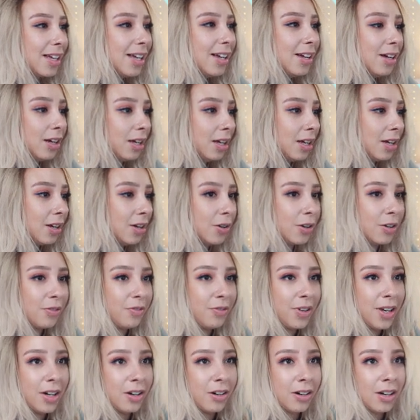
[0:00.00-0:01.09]
Uh-oh, her
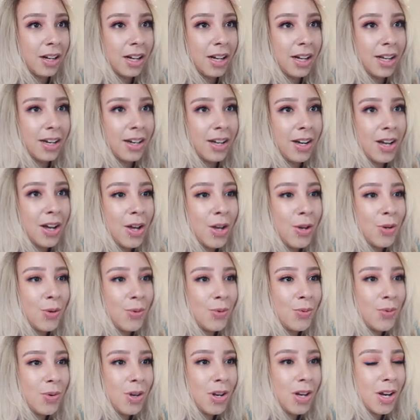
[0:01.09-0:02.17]
feet are gone.
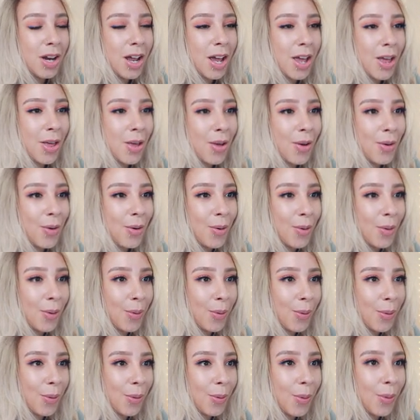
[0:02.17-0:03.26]
Oh,
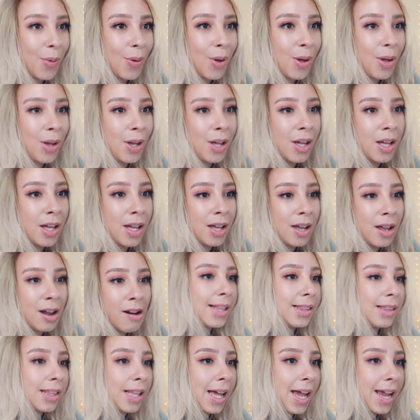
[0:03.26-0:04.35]
no!
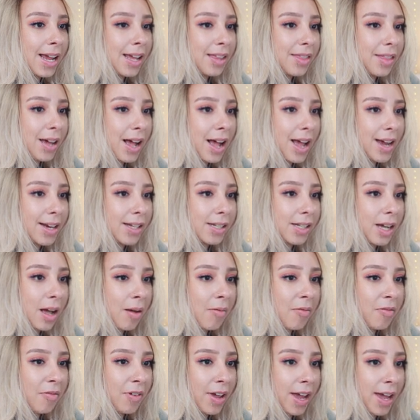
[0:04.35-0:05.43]
I like the
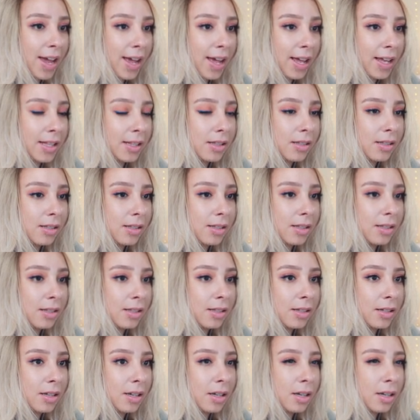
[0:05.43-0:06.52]
high-top
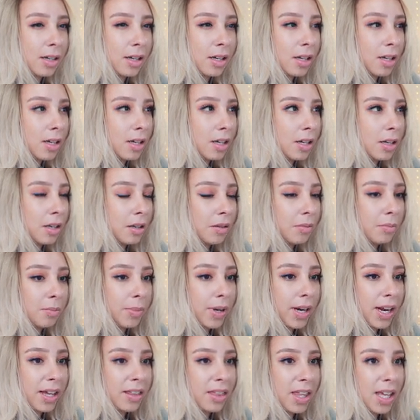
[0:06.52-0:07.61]
Vans,
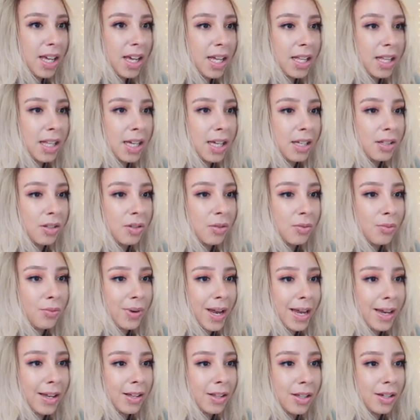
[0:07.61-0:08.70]
but I think I like the
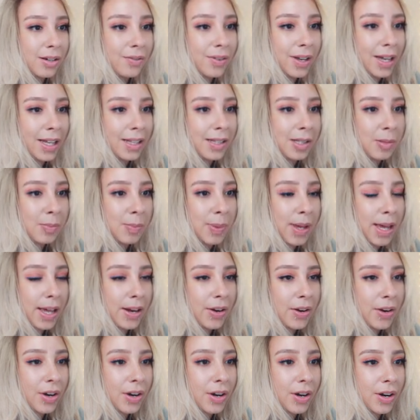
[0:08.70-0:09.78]
regular Vans
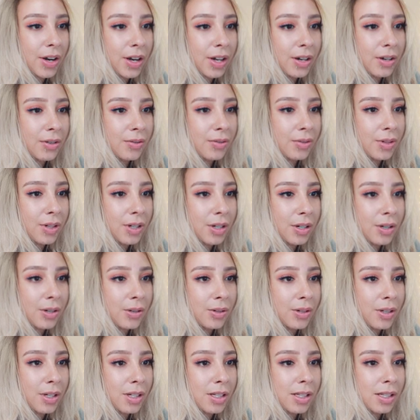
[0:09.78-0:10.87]
better. I don't
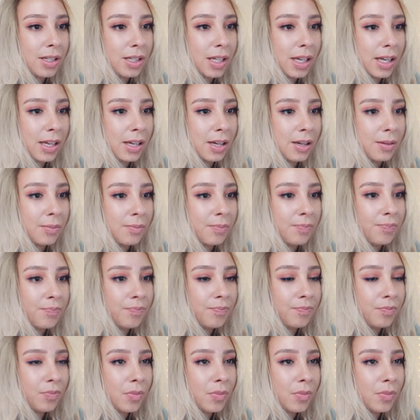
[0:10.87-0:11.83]
know. Let's see.